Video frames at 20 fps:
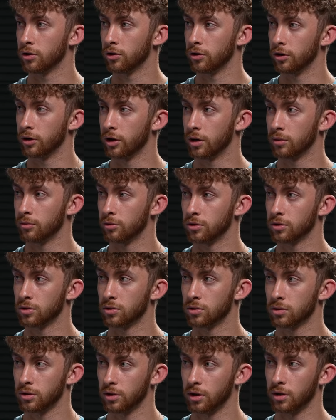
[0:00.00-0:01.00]
Security
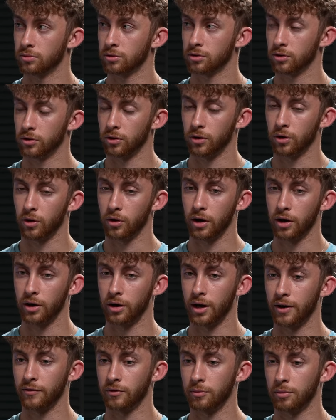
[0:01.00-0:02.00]
cameras. Yep. So you'll go ahead
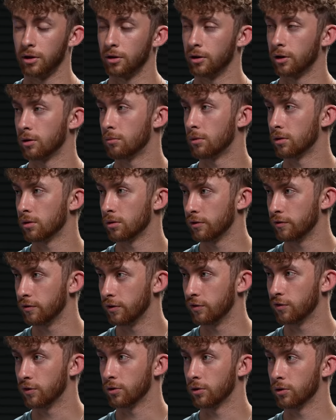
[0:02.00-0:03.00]
and have to pay like a monthly
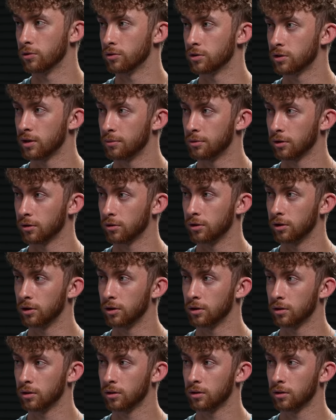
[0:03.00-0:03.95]
fee for those typically.